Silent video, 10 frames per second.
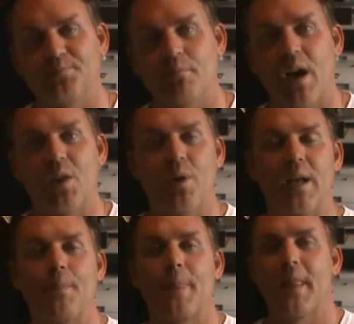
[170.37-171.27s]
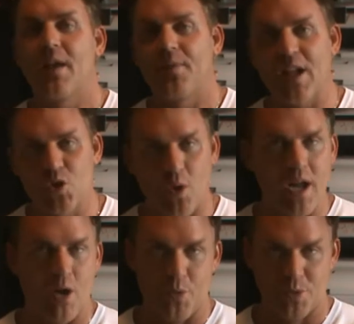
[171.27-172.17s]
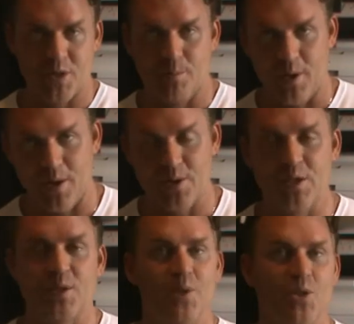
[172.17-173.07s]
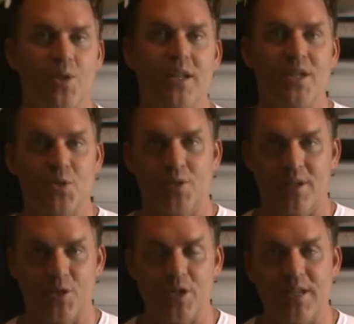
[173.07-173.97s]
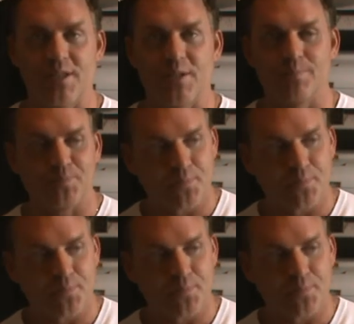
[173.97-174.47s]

By the way, that's why all those comparisons between Israel and Jesus.